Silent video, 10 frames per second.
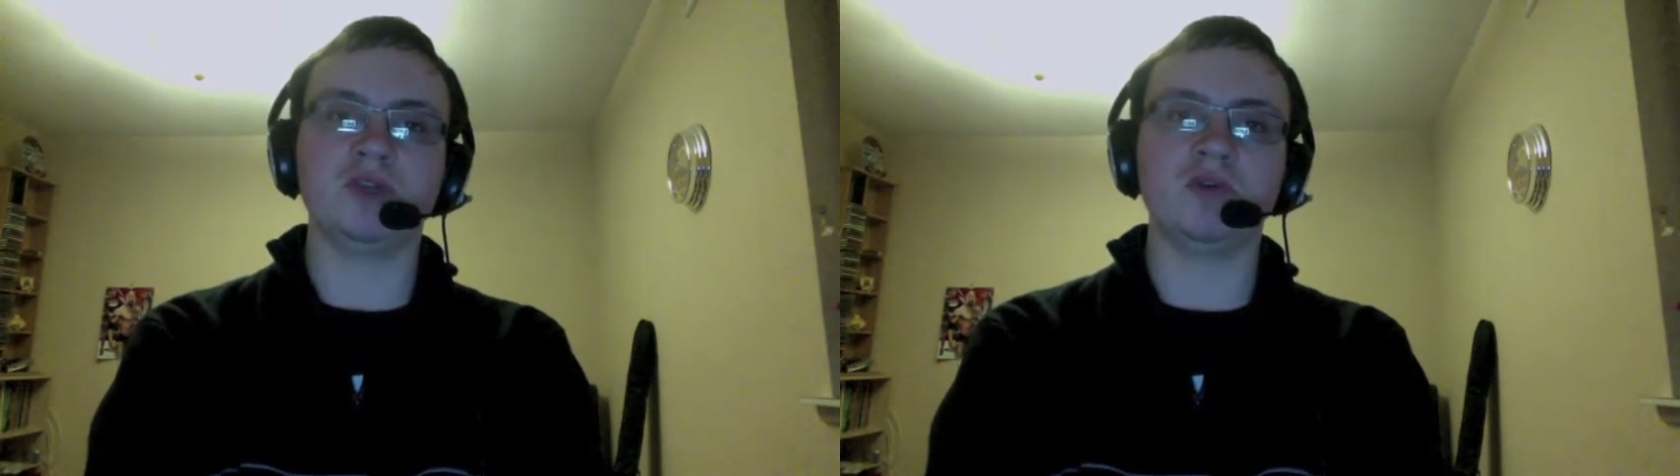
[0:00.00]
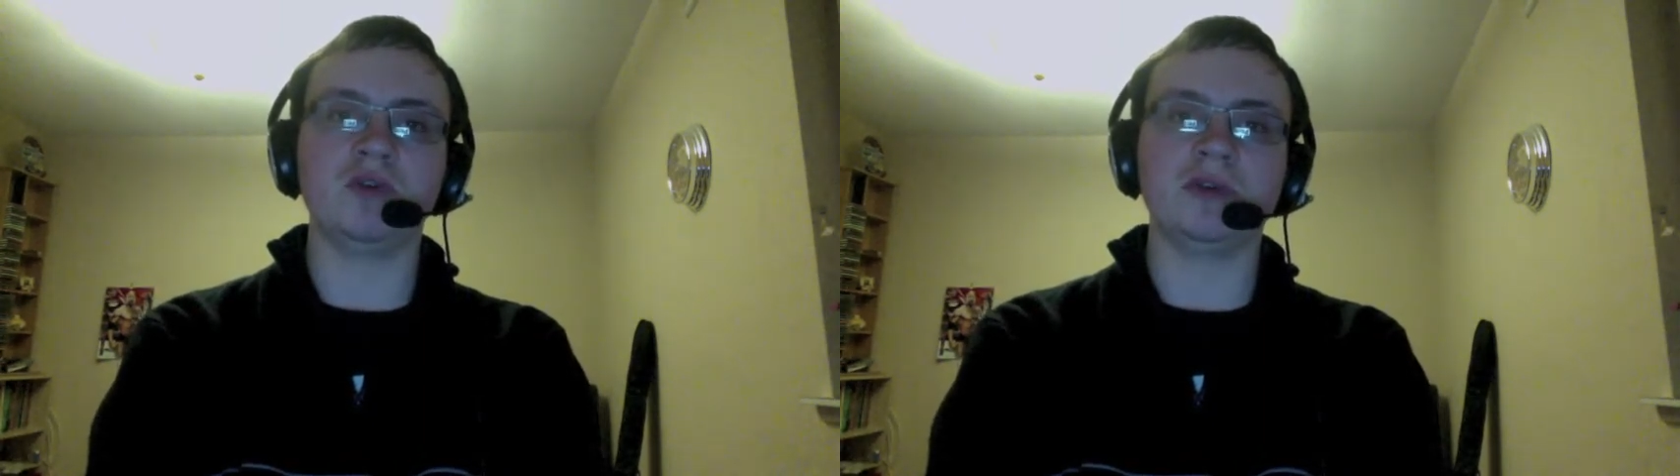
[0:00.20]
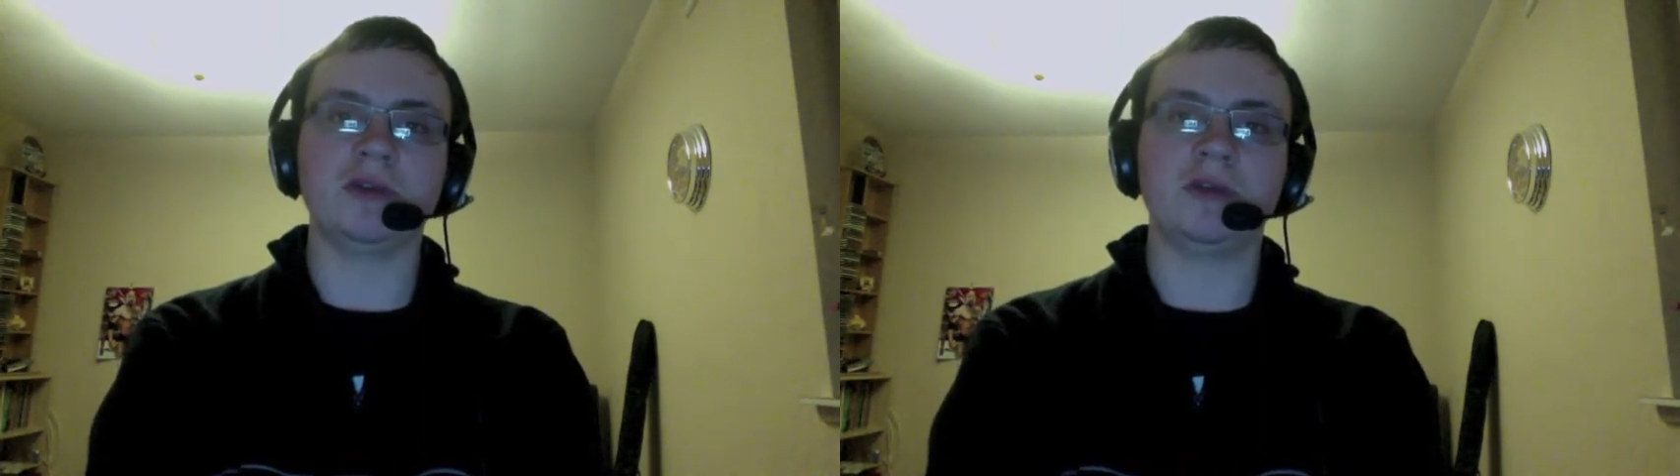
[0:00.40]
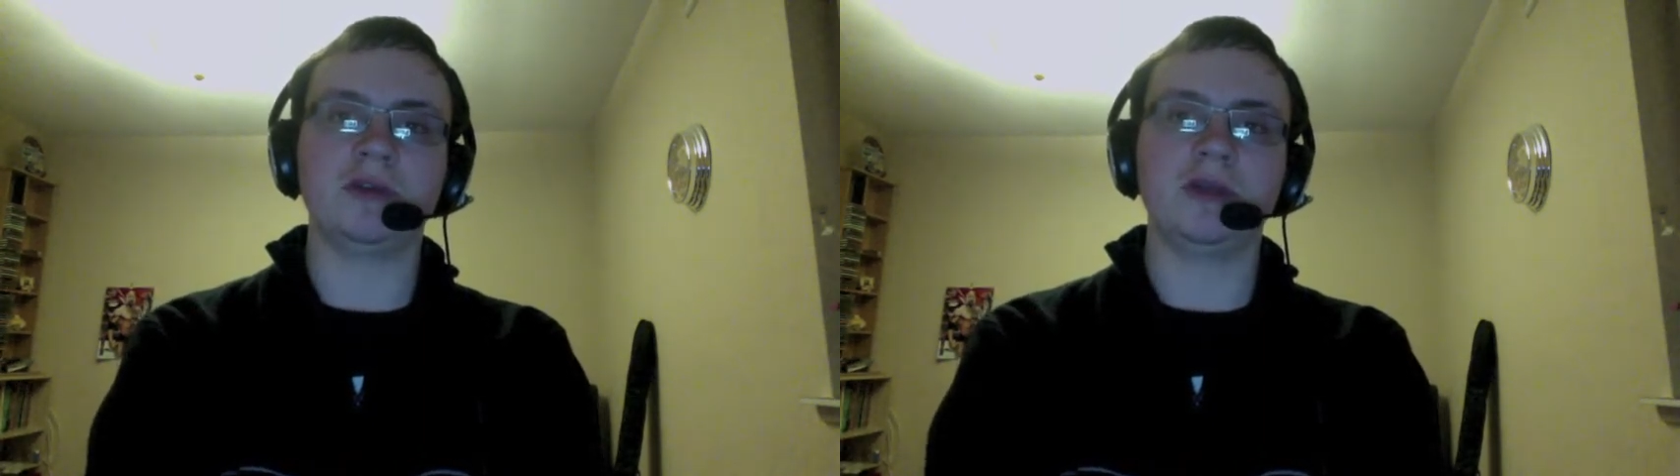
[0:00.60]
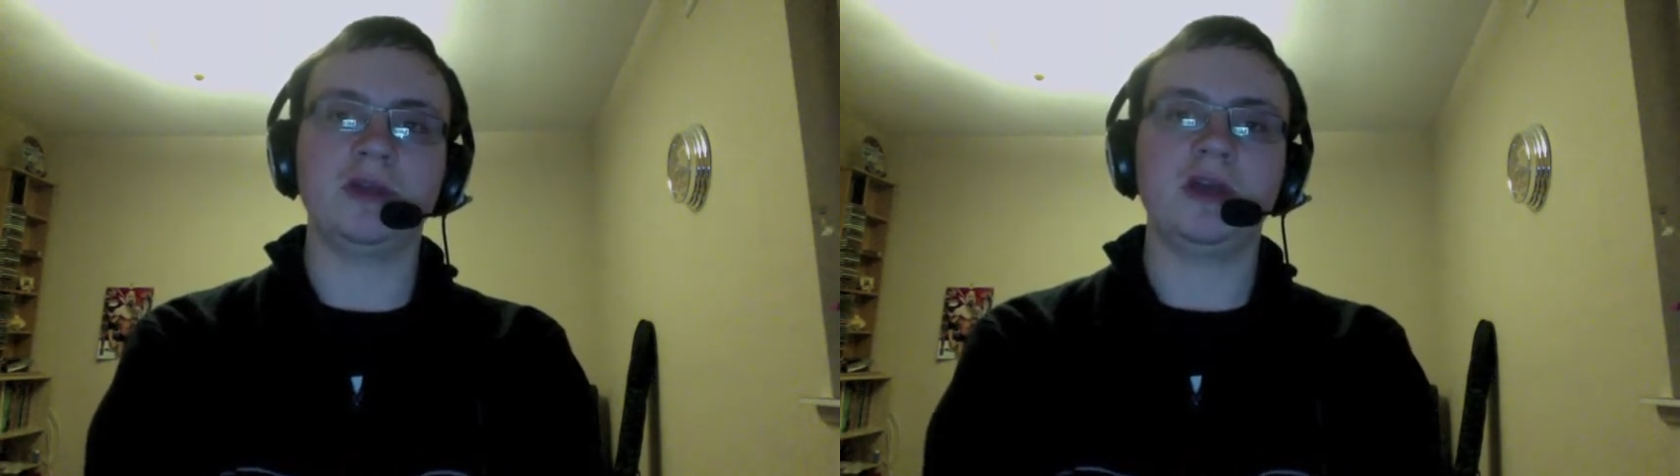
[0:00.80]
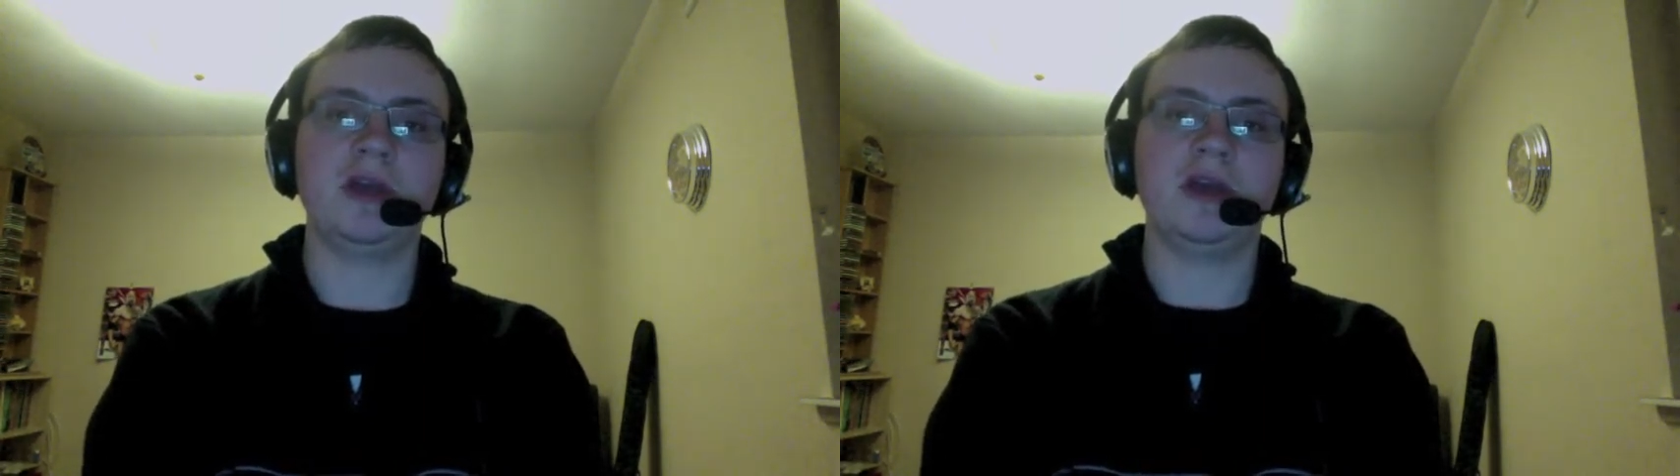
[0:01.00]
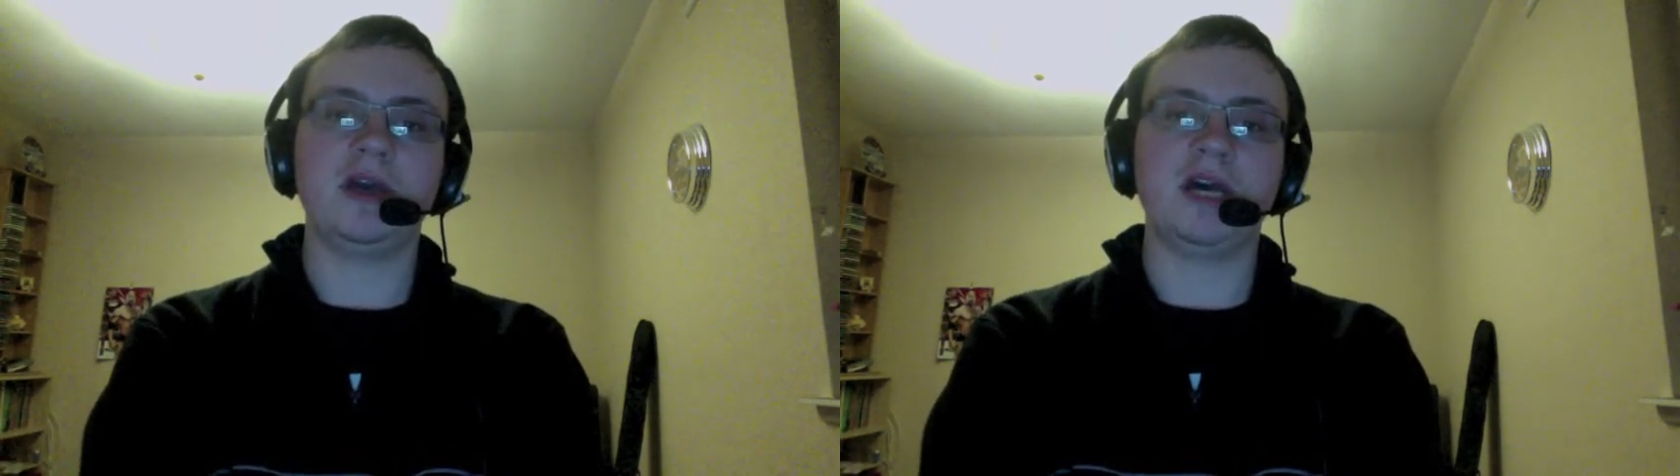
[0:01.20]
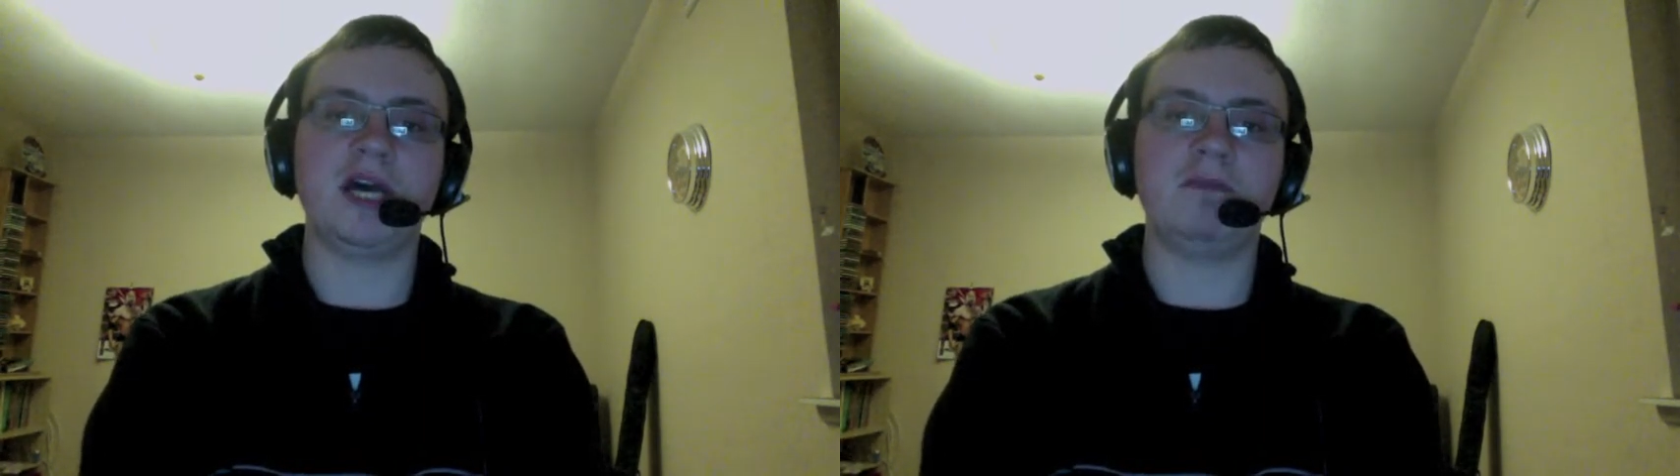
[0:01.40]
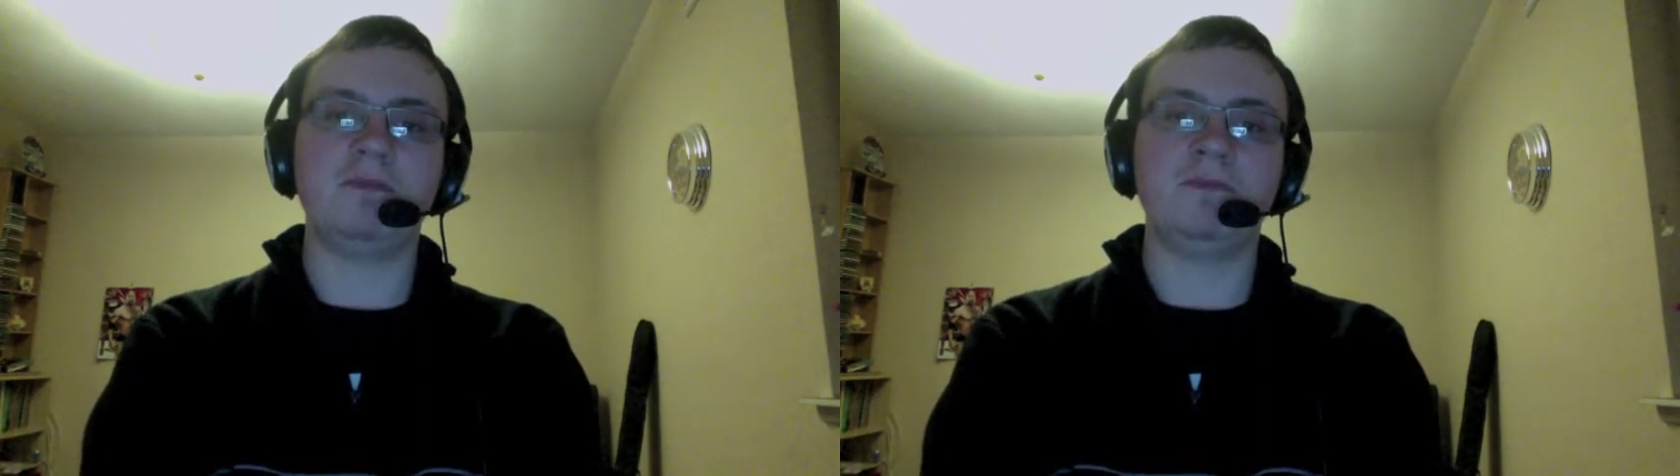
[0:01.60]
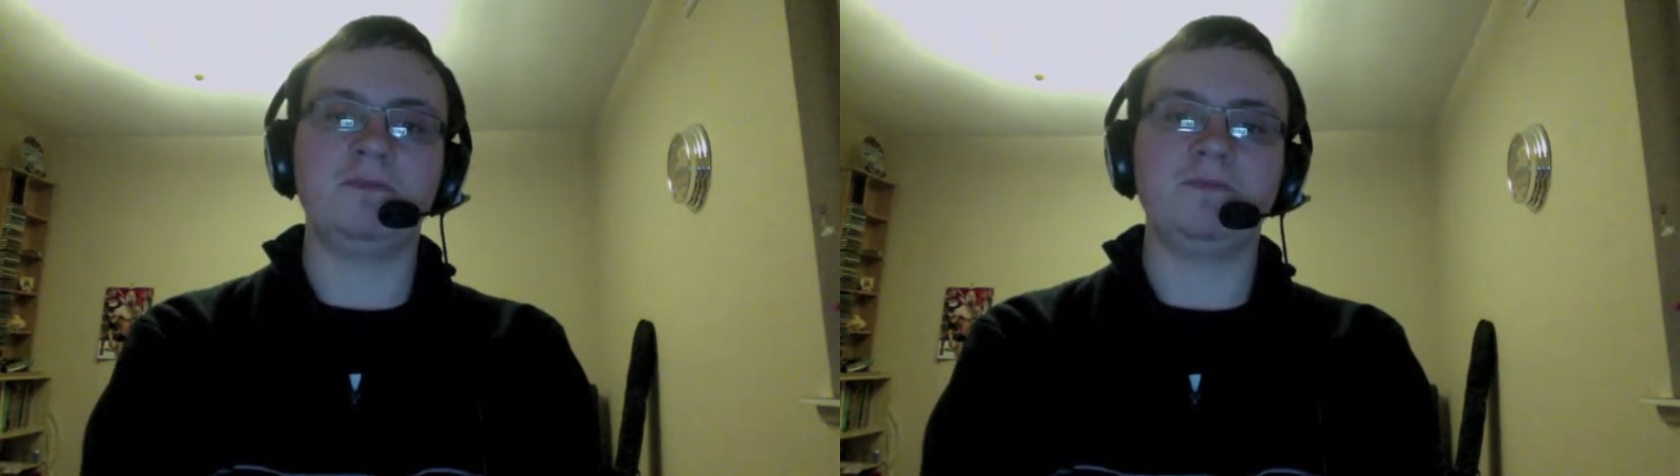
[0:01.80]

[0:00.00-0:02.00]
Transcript: would. But